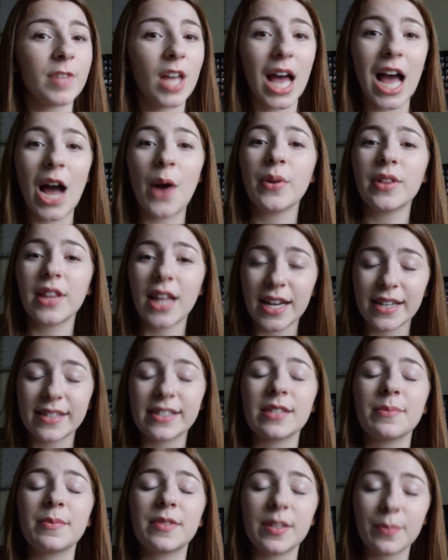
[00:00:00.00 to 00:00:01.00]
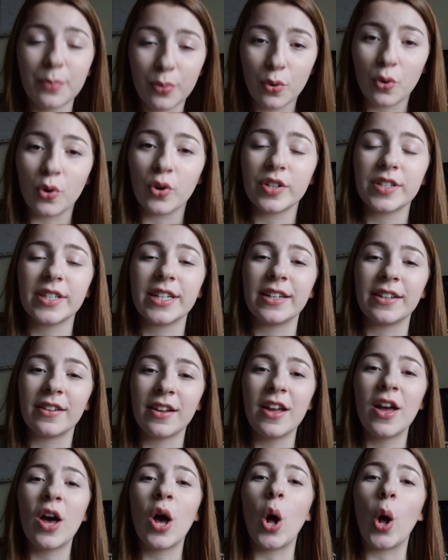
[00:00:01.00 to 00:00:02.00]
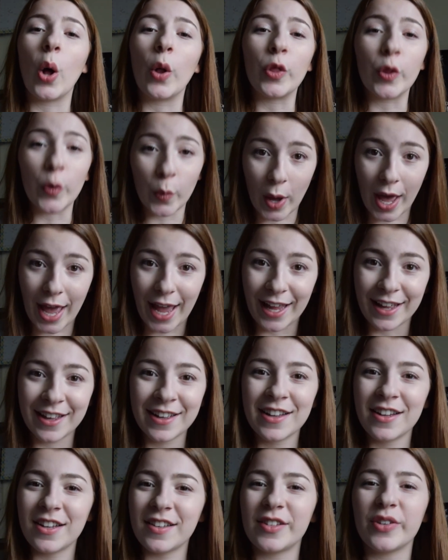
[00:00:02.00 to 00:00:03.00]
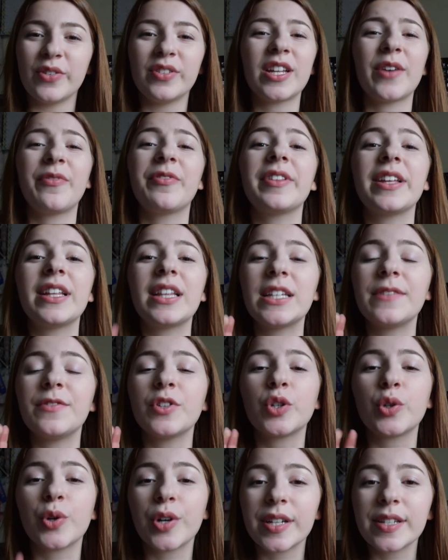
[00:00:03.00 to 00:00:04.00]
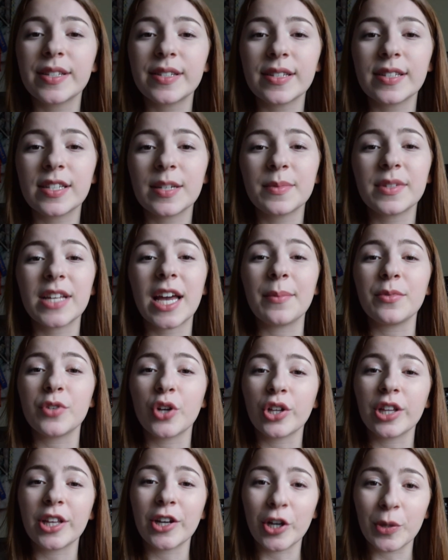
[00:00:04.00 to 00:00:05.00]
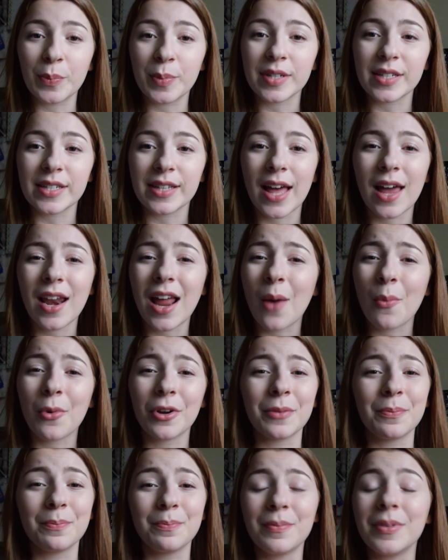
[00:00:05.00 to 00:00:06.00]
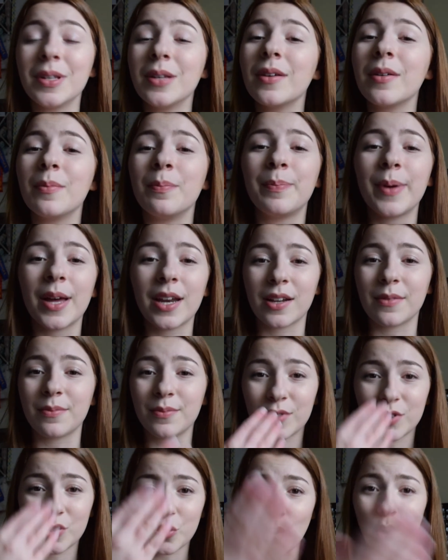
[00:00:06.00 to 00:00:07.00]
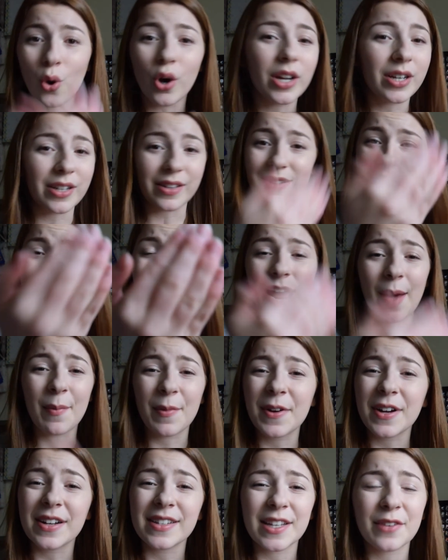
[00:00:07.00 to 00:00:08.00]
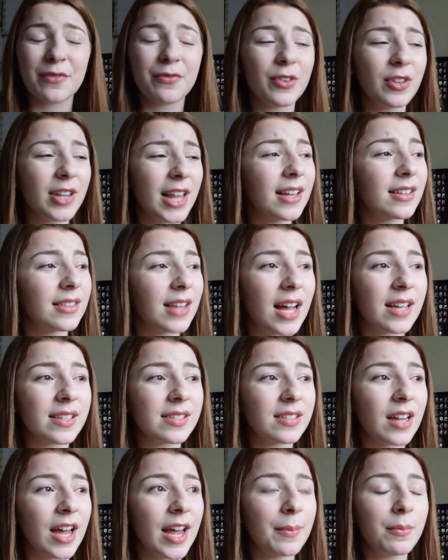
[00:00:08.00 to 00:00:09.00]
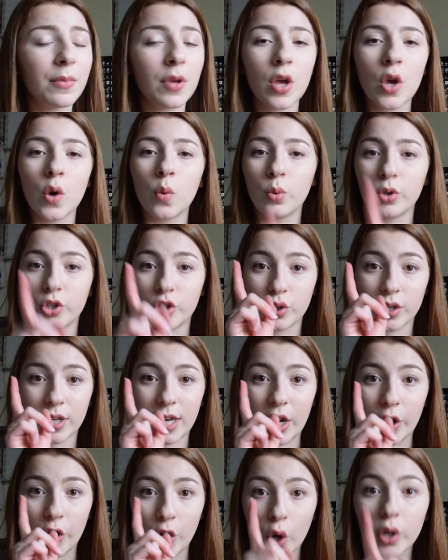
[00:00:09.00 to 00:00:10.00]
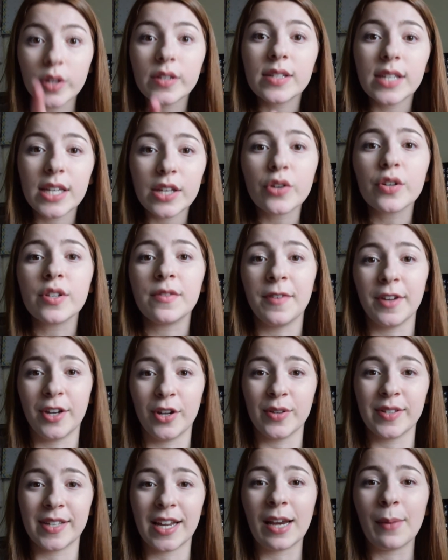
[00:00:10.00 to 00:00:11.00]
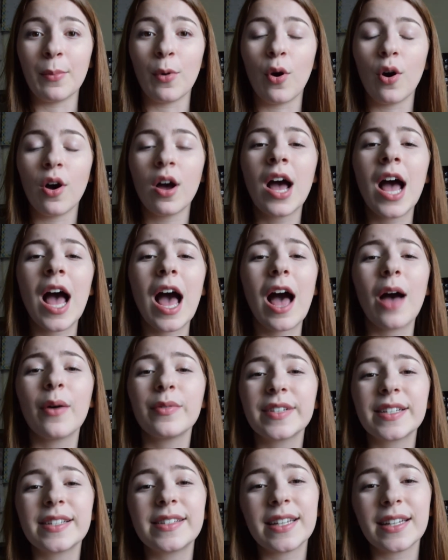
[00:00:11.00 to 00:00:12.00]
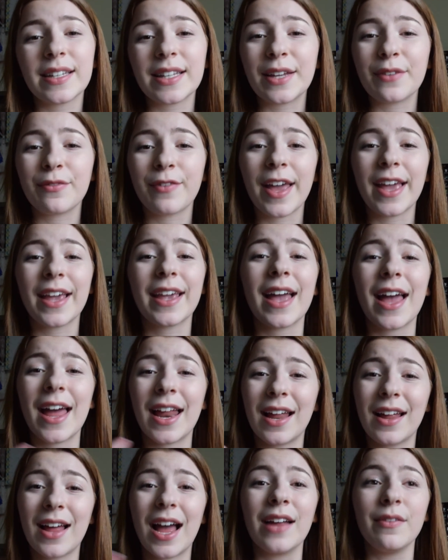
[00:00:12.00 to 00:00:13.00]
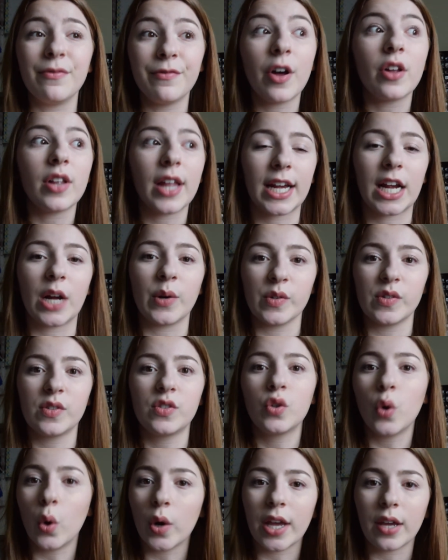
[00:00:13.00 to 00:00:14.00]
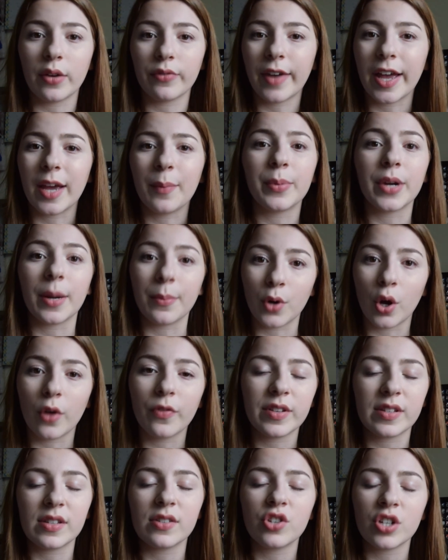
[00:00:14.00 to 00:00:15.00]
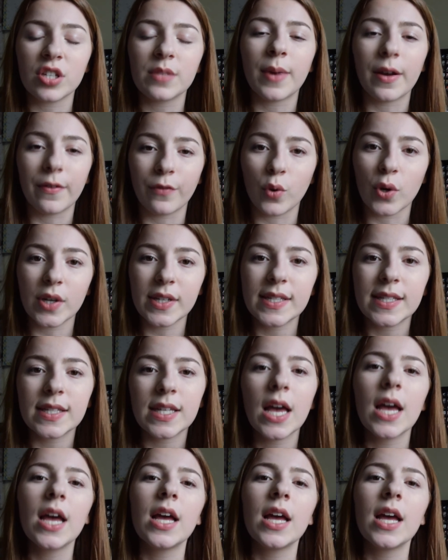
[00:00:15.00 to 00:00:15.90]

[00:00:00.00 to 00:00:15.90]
I would like some support on the way. So definitely leave your criticisms. I'm totally open to that. I want to be a better talker to this camera, because I feel like last time, which you cannot see those videos anymore, I was exceedingly fake. I felt like I was talking fake, but I'm not. This is just my voice.